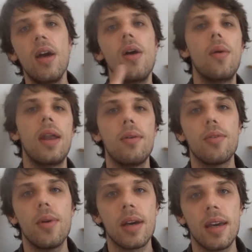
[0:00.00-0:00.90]
when I was
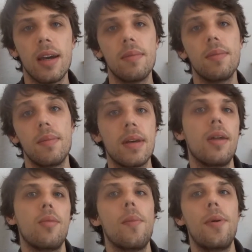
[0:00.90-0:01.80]
working out again
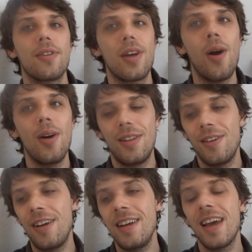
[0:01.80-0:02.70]
what books I wanted to
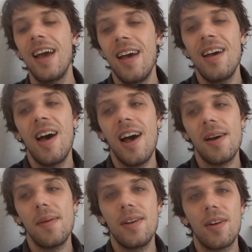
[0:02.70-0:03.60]
read,
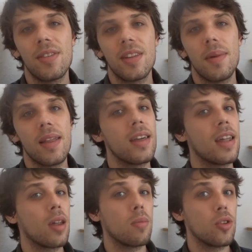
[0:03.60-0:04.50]
um, and obviously back then I
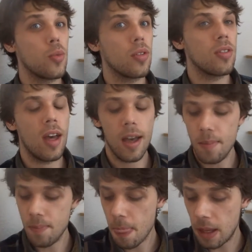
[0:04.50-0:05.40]
had much more time,
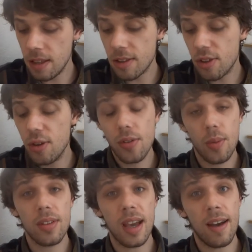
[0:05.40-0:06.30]
and these are two of the
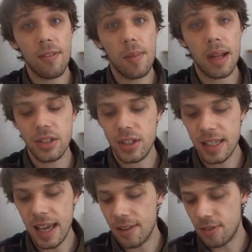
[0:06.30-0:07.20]
ones I haven't managed to
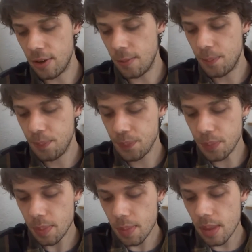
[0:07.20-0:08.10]
get to.
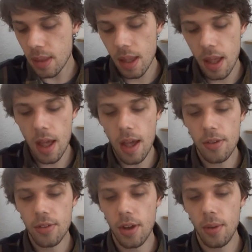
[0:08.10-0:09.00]
Uh,
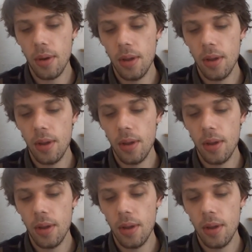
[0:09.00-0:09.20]
so